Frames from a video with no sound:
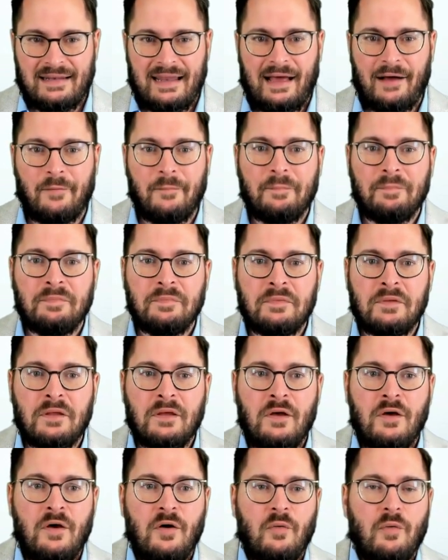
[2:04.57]
Now,
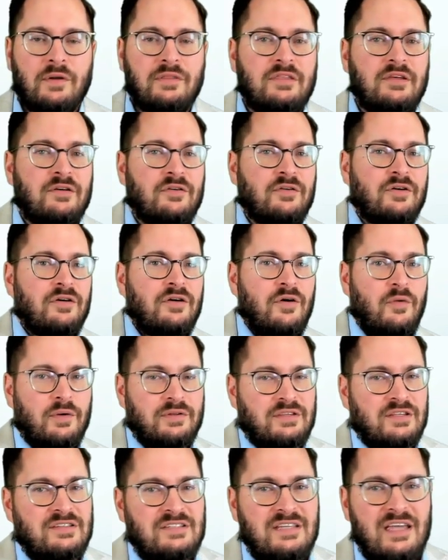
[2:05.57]
what the
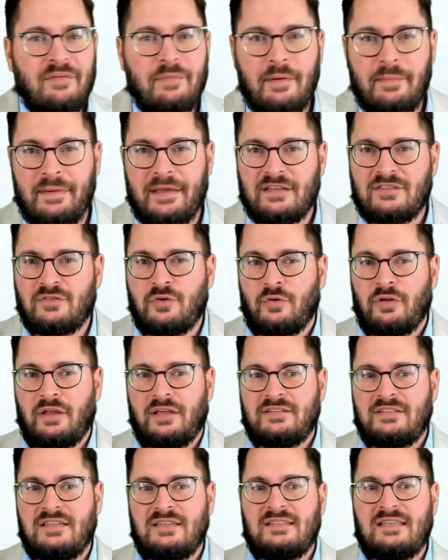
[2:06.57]
CFPB has told
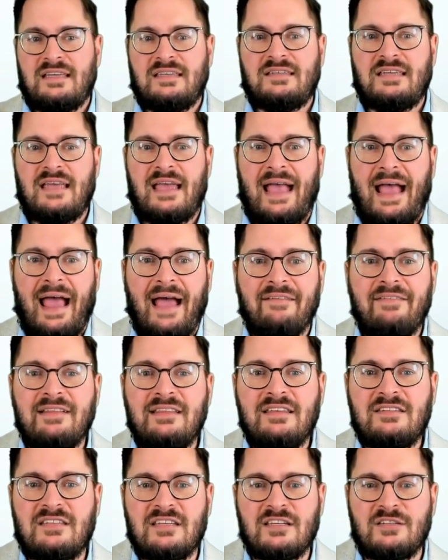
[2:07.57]
us is they say having
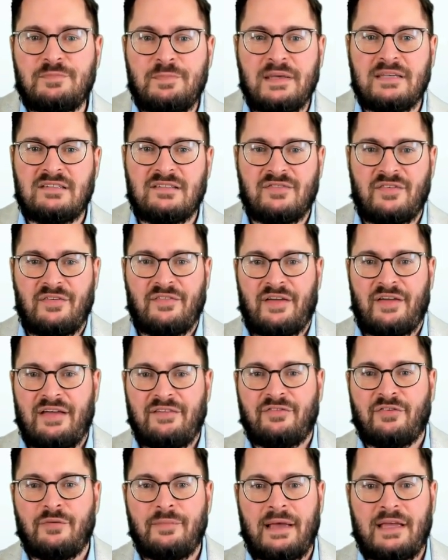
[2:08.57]
the 6 pieces of
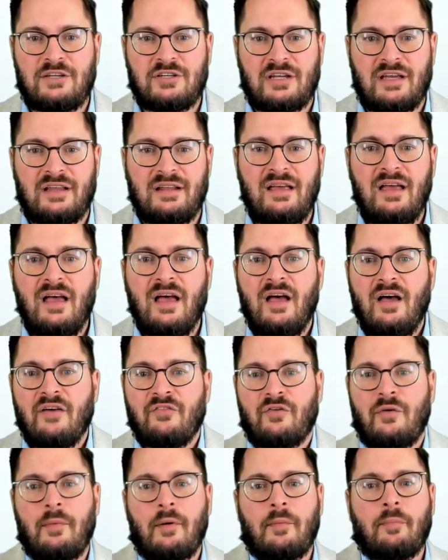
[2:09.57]
information
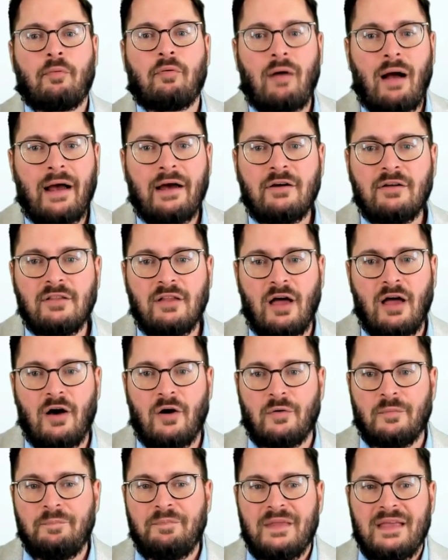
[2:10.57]
from a prior
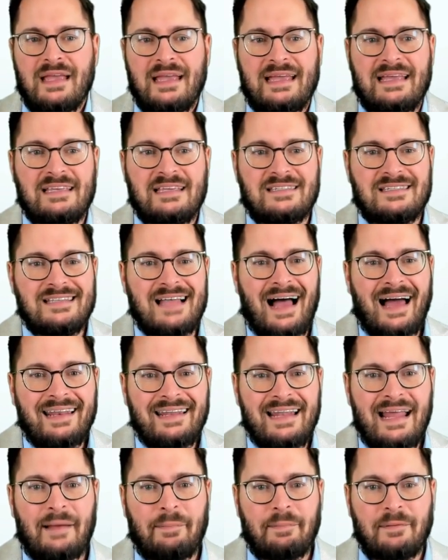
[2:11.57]
loan is not
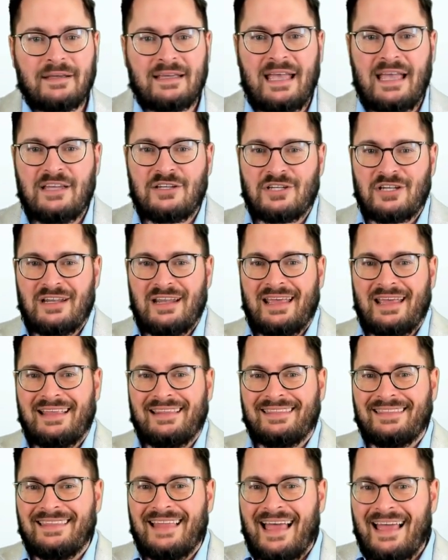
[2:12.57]
an application
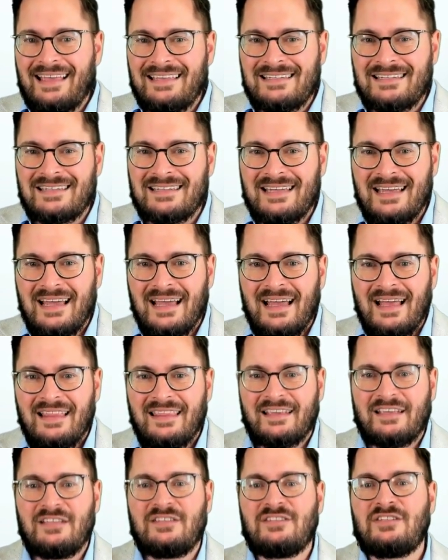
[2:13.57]
unless
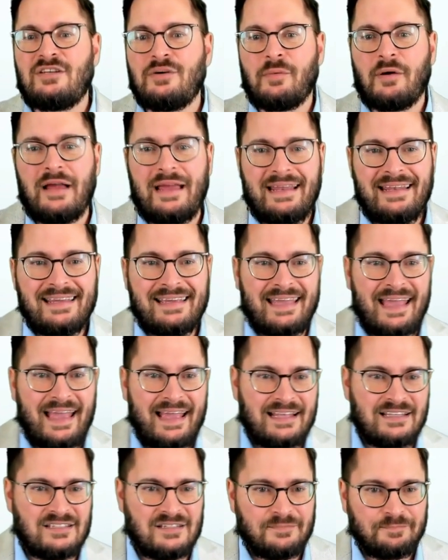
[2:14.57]
the consumer
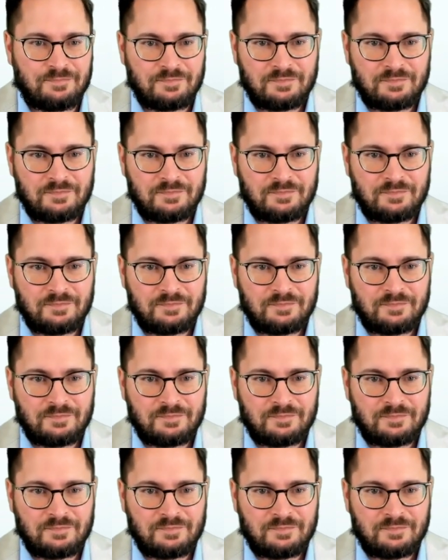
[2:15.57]
indicates